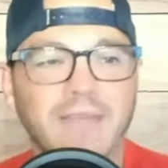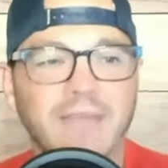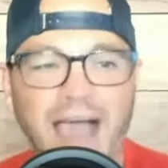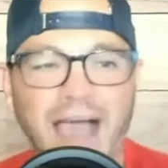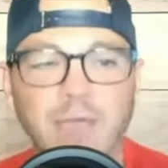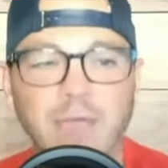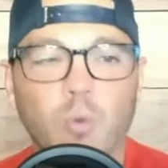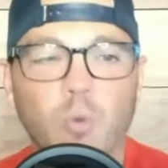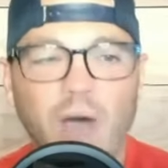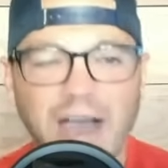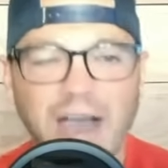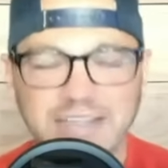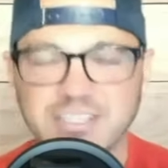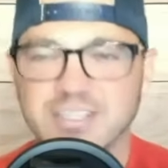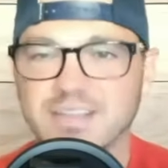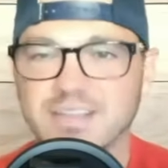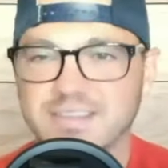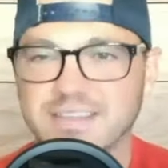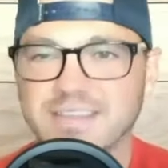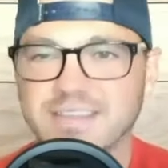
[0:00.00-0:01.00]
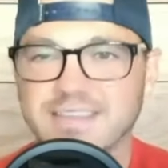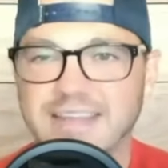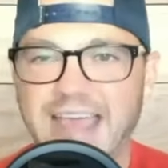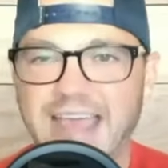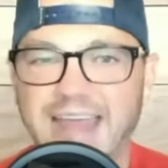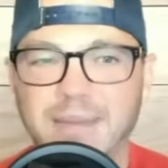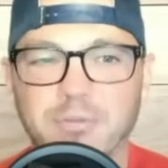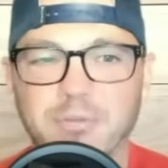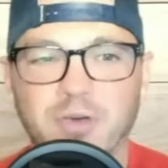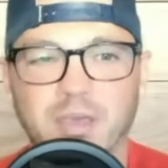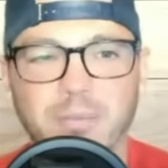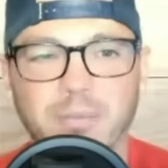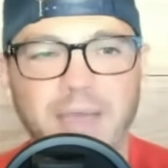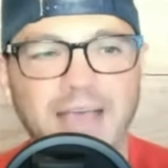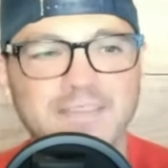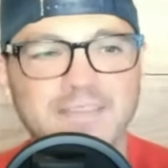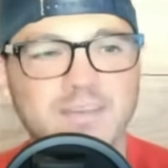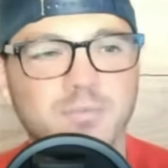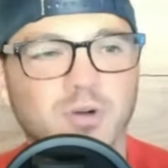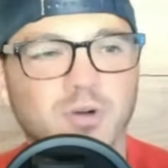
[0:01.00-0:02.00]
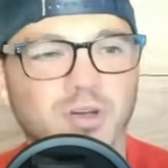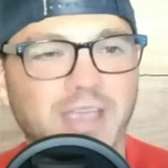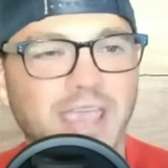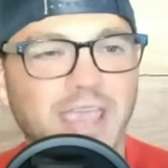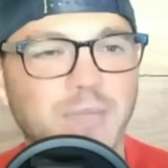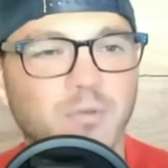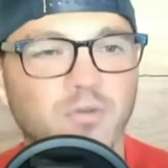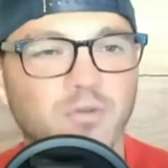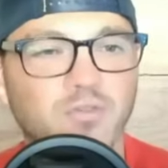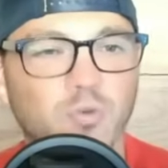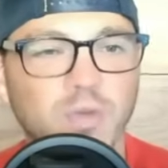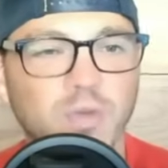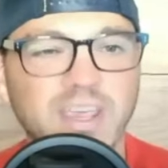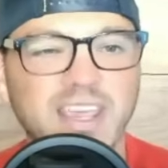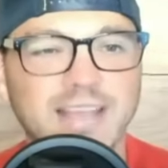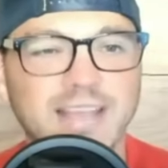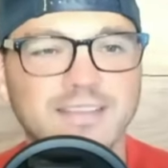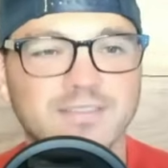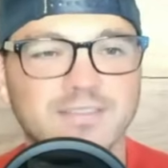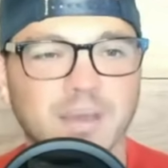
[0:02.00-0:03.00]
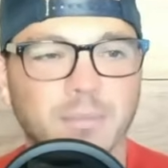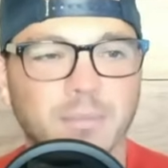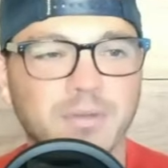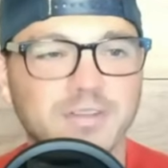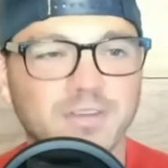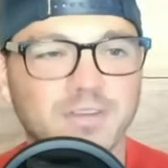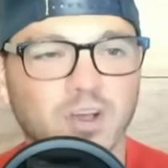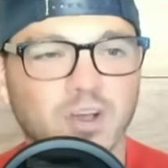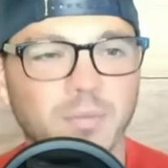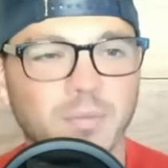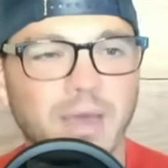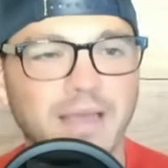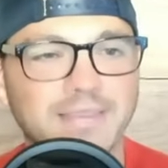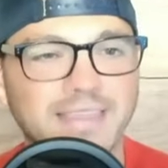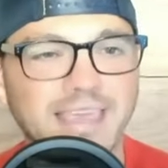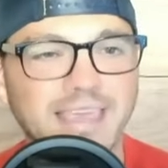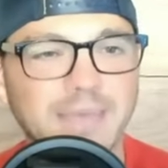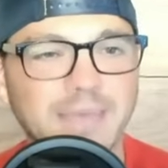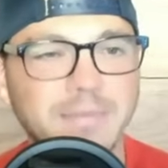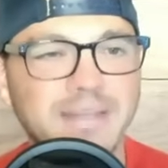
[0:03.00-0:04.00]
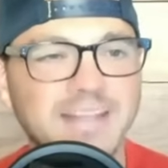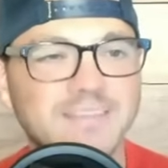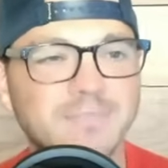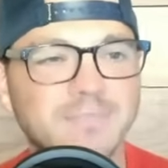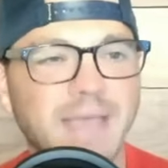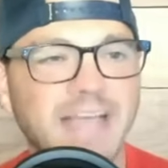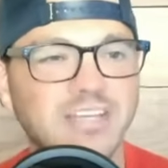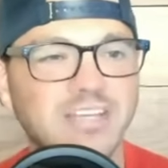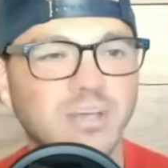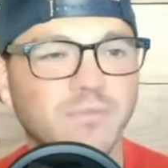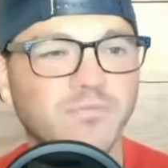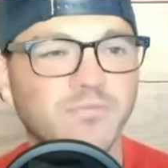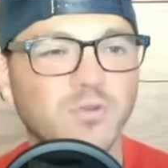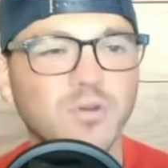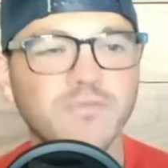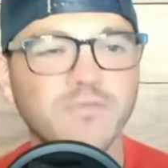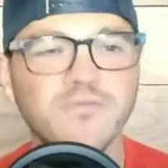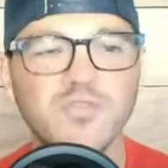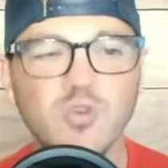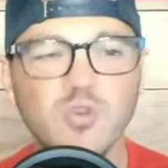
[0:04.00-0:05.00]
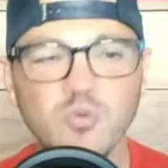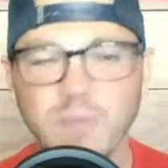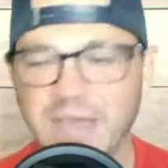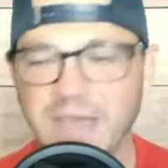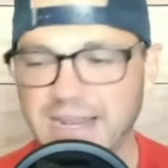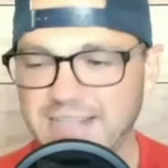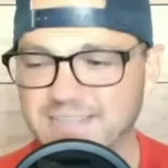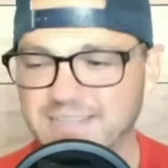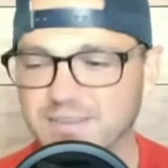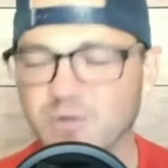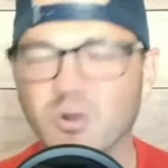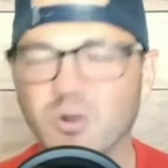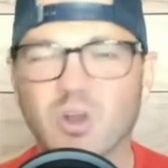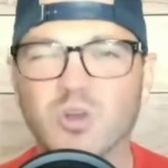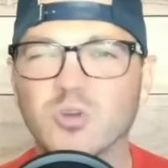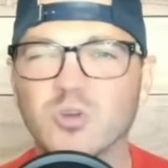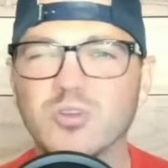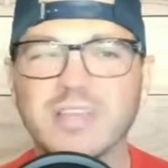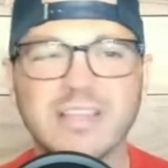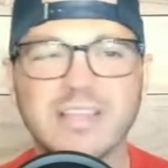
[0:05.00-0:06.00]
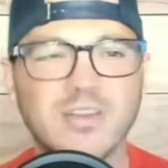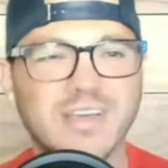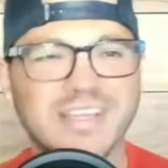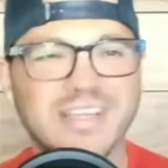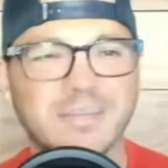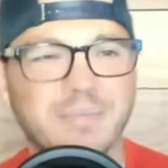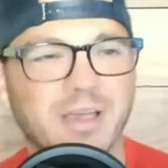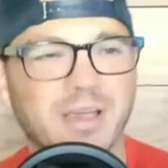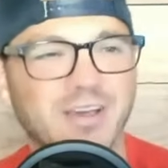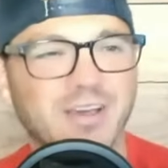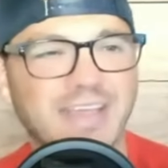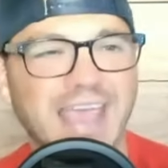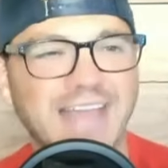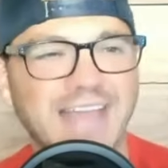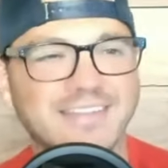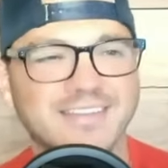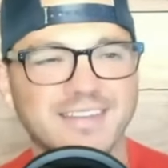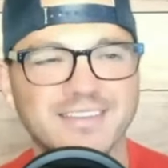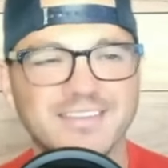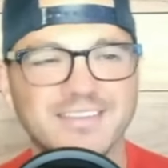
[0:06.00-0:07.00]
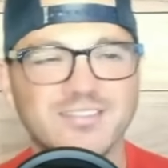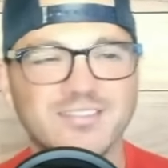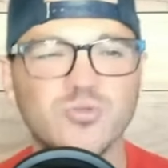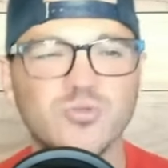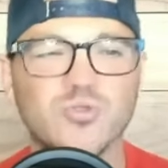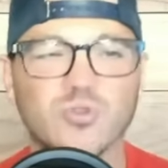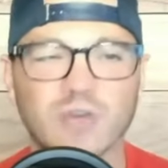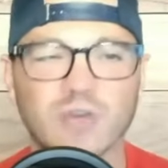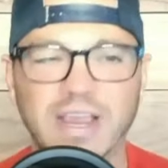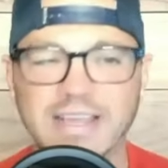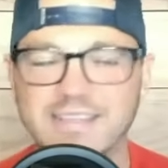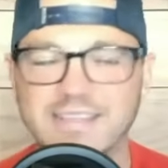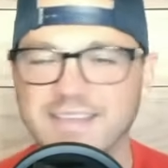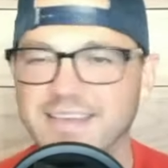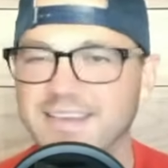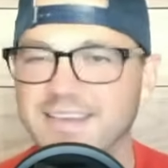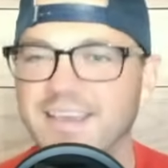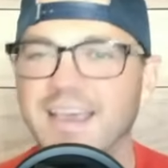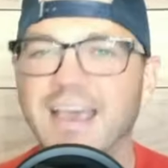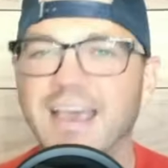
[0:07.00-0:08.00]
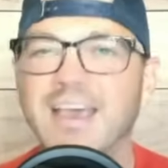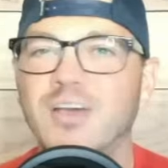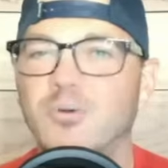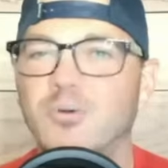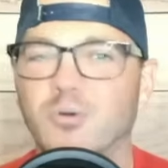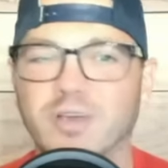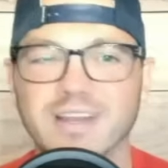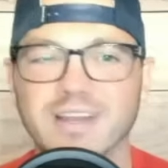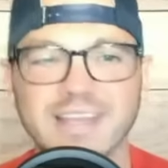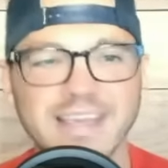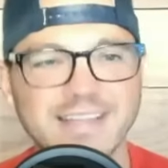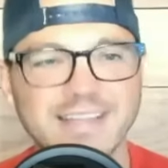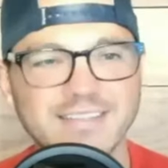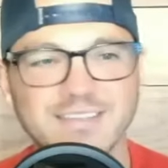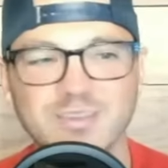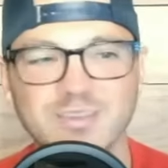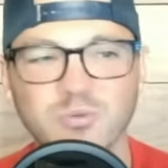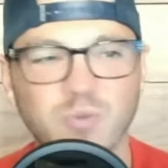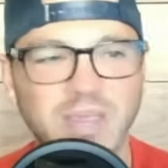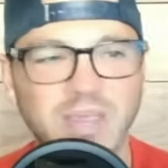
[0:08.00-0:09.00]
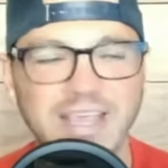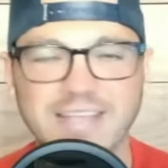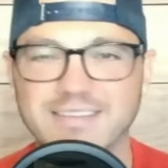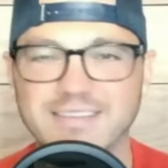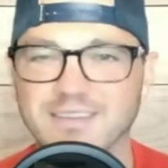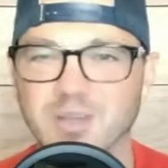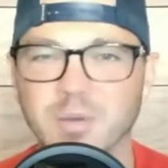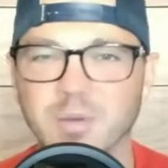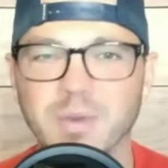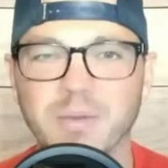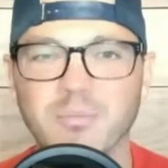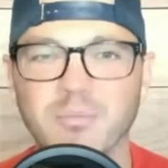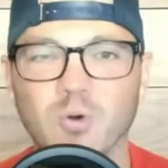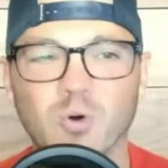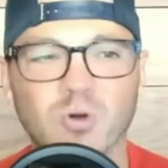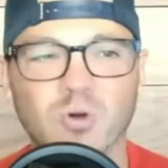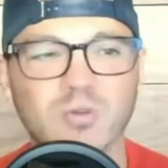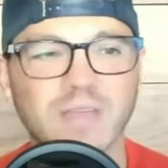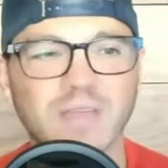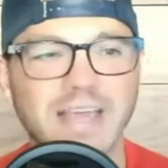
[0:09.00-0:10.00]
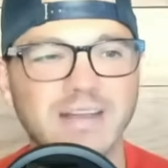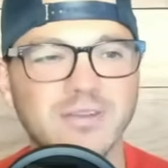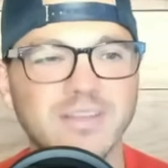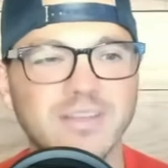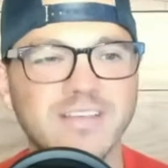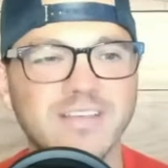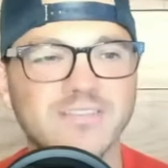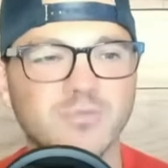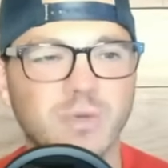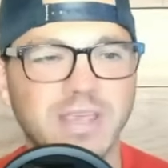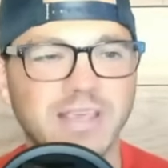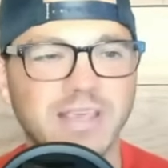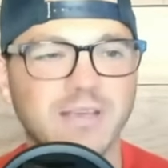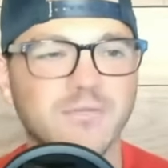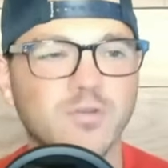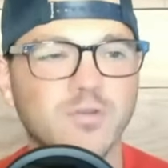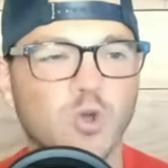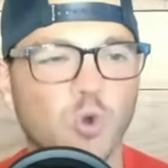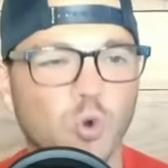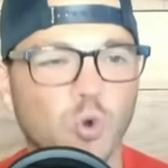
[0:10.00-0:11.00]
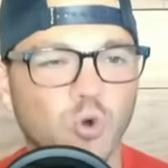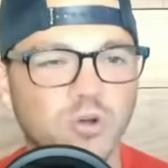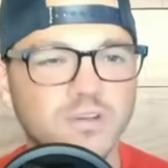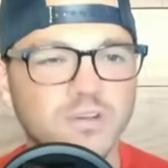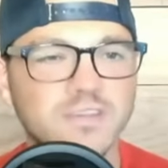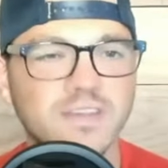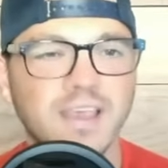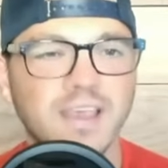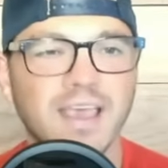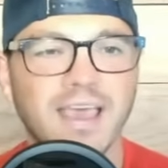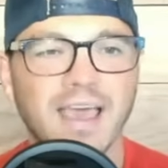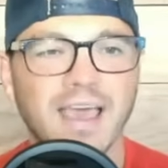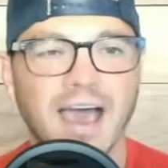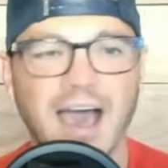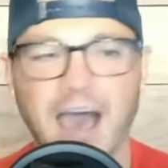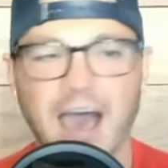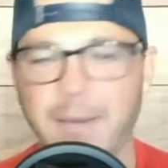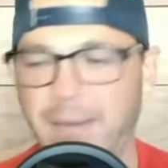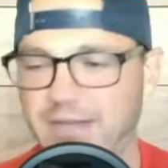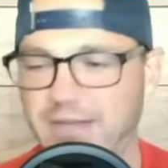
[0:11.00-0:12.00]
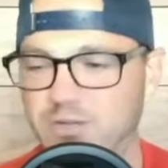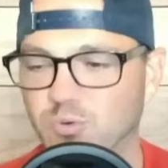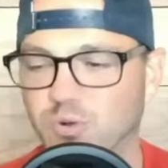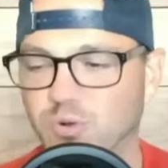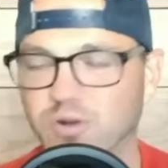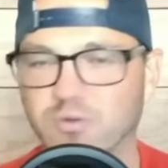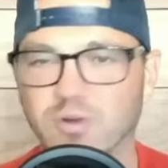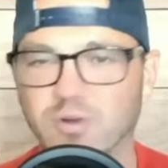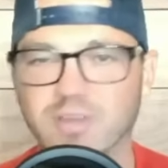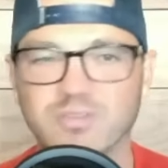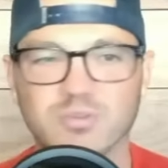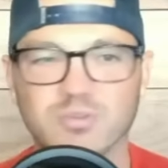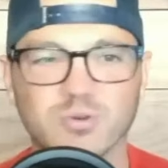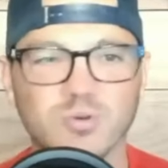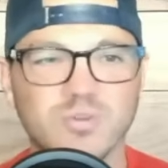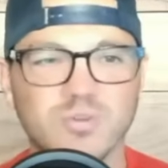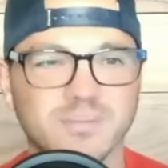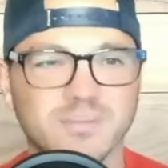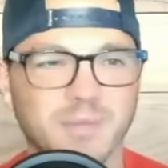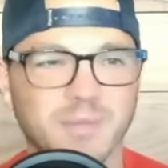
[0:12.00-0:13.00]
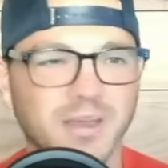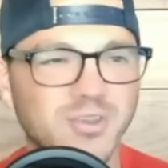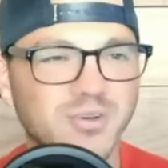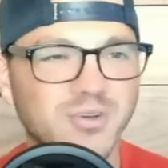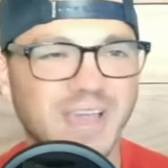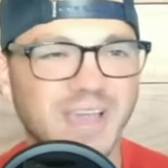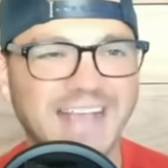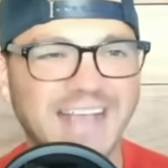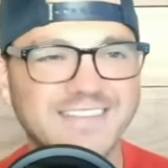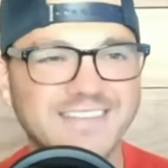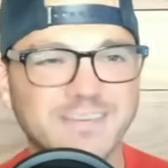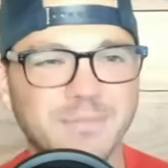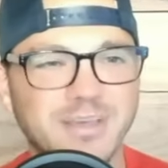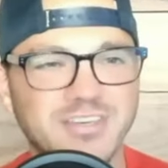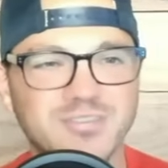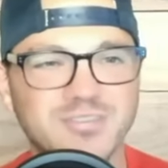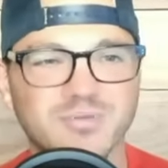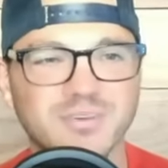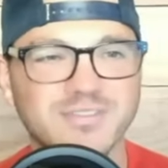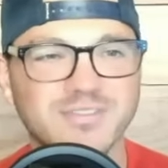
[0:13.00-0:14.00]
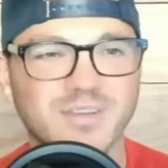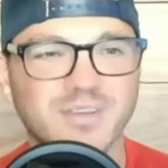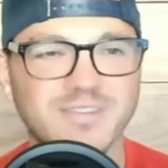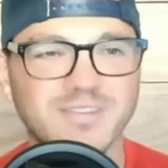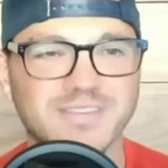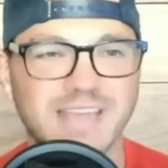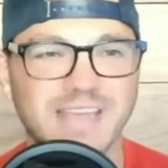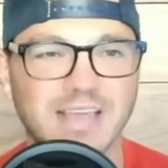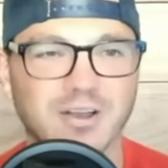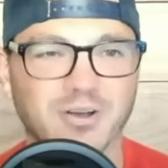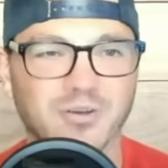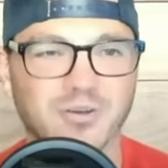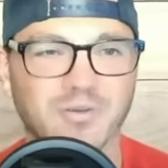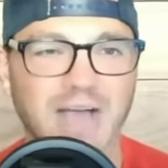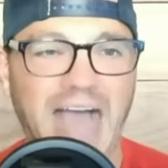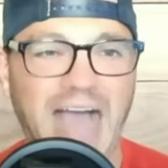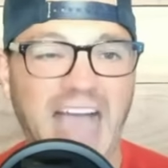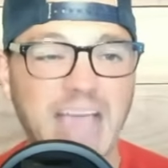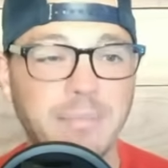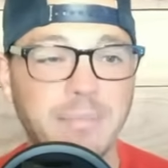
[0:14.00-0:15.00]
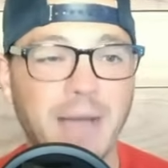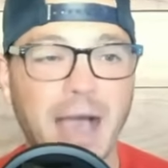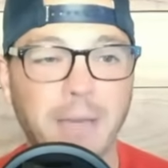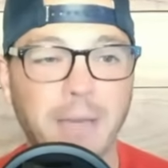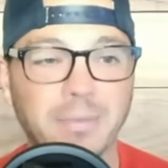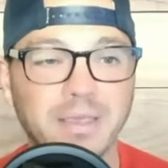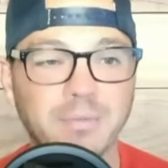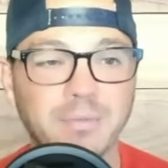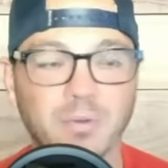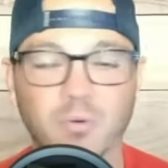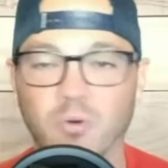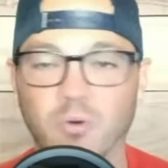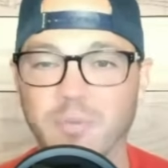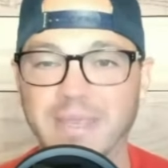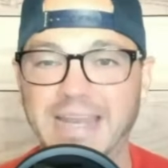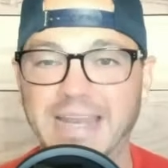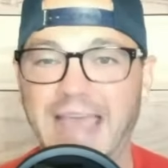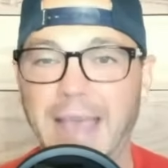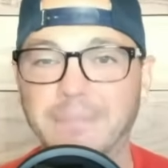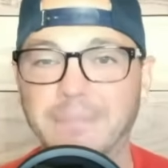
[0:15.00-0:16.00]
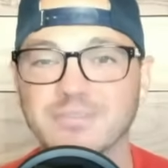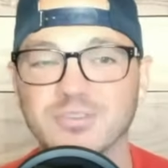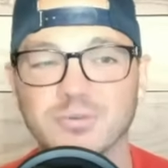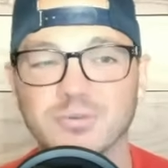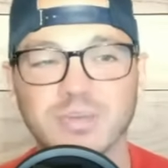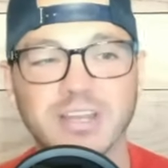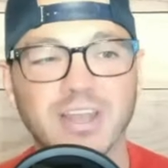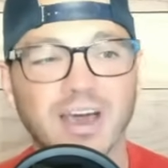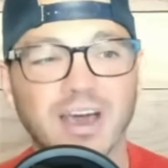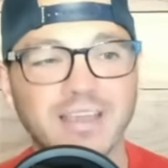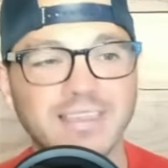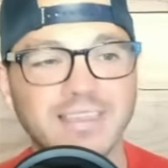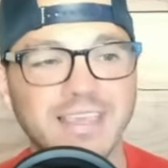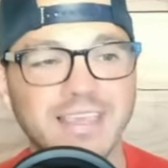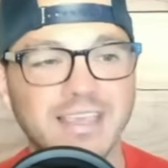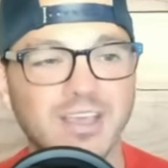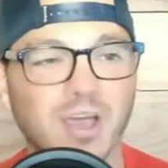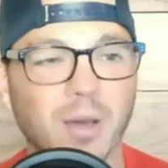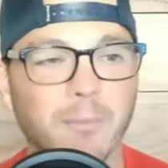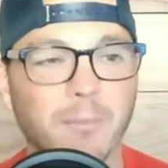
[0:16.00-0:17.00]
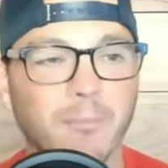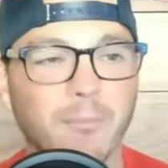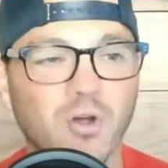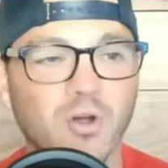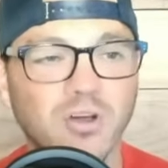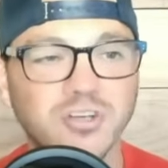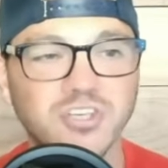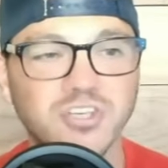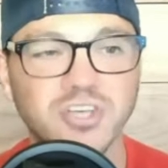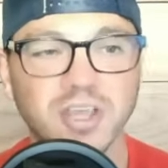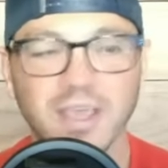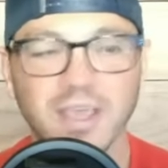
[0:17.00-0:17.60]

I watched Cincinnati play a basketball game over the weekend, so I'm going to talk about them in this matchup for a few minutes. A little early look at the Bearcats, nothing too crazy. We're going to get into the weeds a little bit more later this week, of course. I do want to run through some other exhibition results that are eye-popping, but will mean absolutely nothing come March.